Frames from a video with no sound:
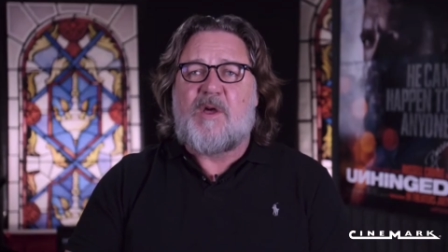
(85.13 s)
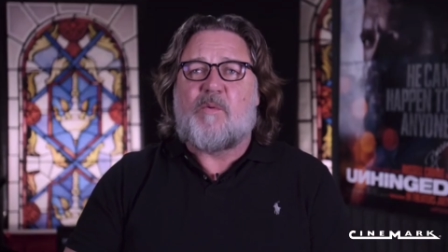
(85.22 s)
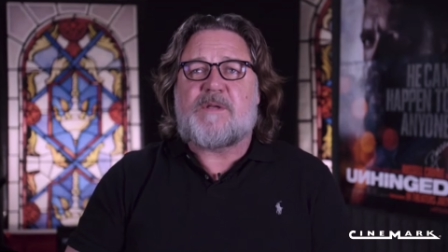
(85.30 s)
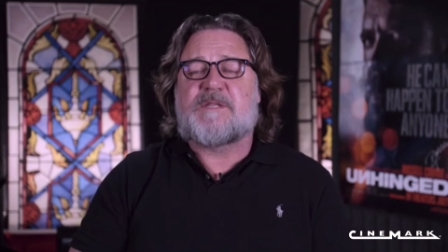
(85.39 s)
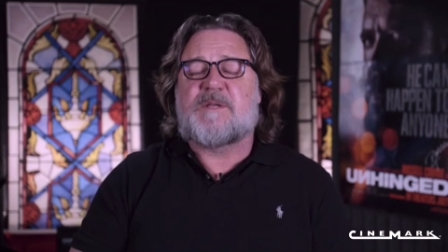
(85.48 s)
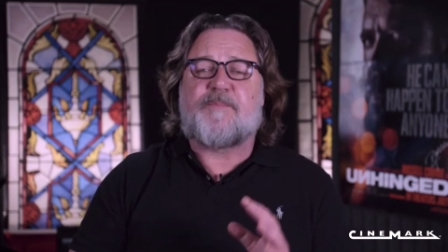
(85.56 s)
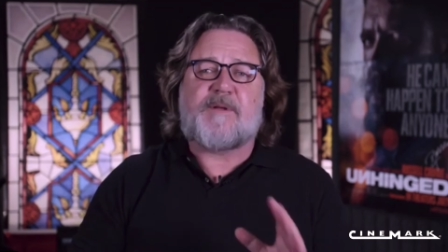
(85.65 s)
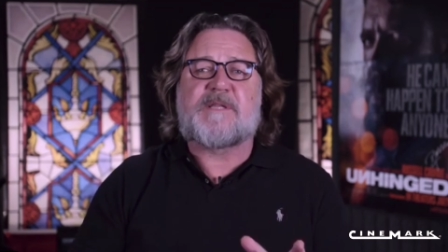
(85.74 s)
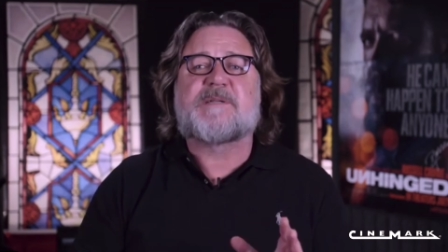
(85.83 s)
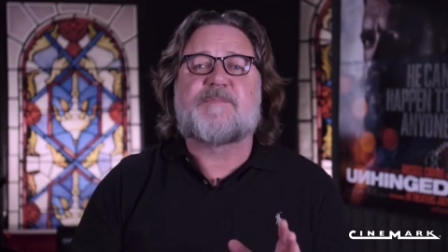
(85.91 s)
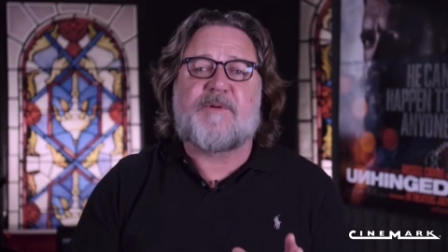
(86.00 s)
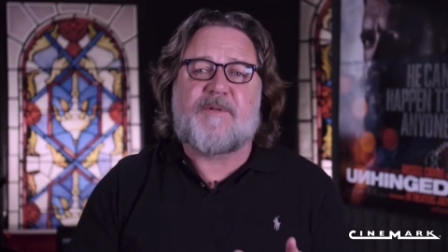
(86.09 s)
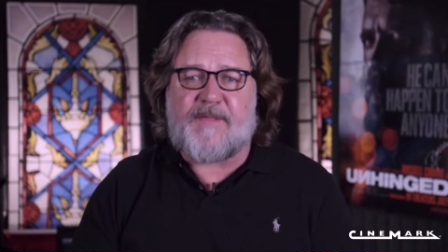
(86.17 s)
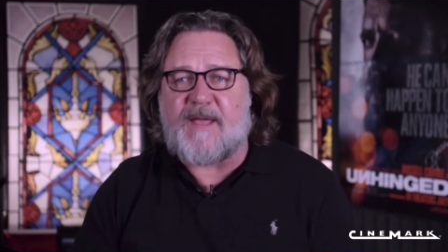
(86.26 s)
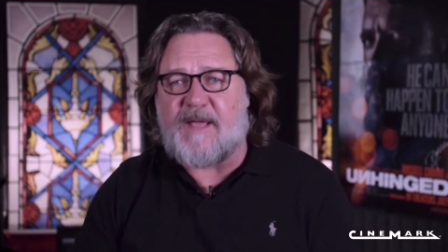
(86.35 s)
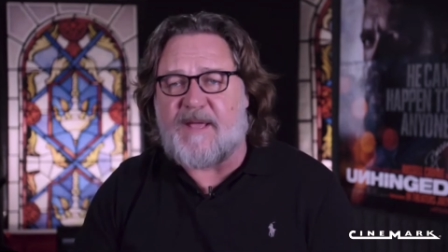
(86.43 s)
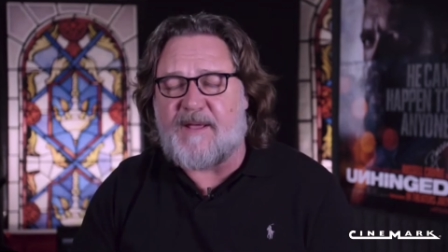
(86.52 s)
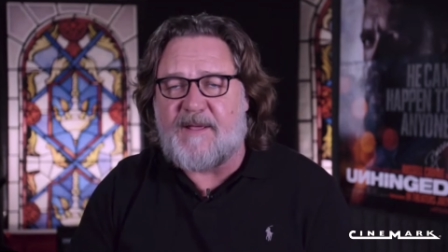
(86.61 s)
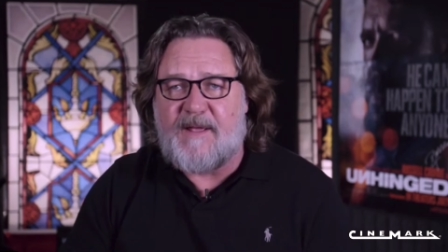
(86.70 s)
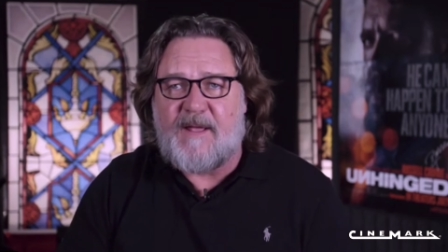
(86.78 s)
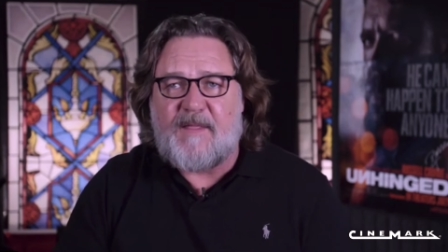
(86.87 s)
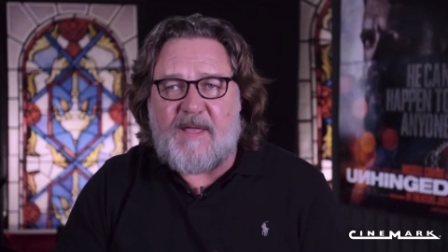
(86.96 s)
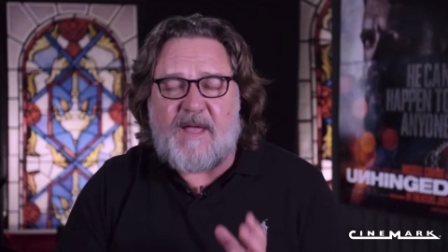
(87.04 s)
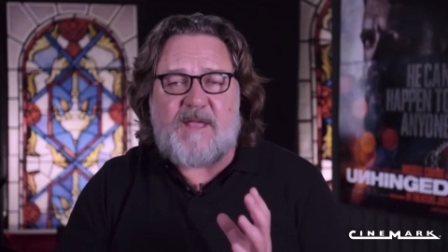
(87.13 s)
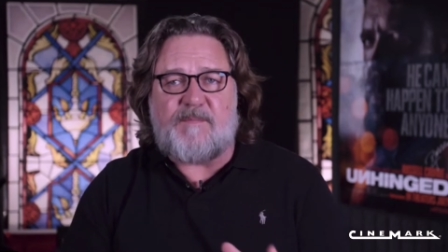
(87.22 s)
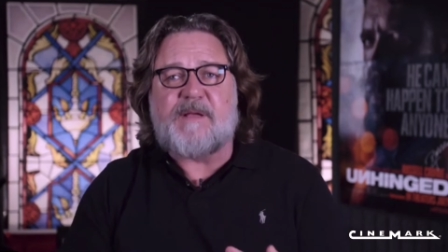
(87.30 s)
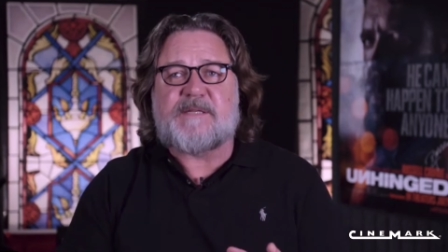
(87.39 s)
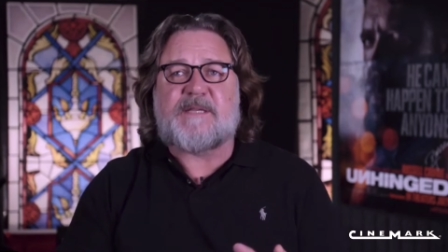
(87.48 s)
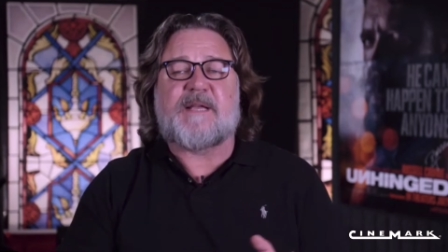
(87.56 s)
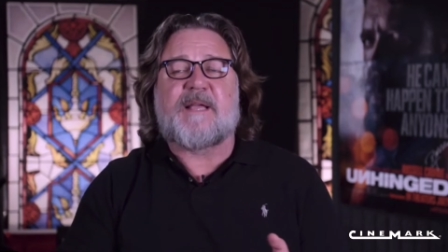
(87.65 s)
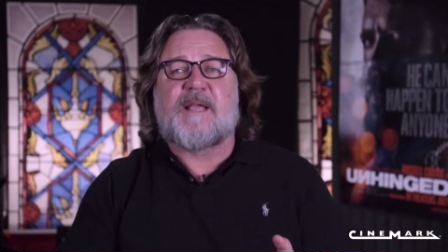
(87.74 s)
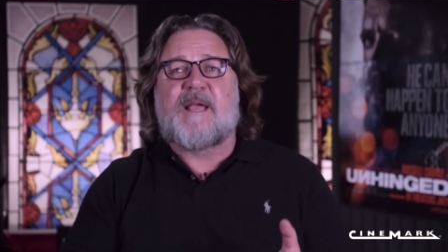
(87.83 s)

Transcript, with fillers: what's the principal thing that you're missing?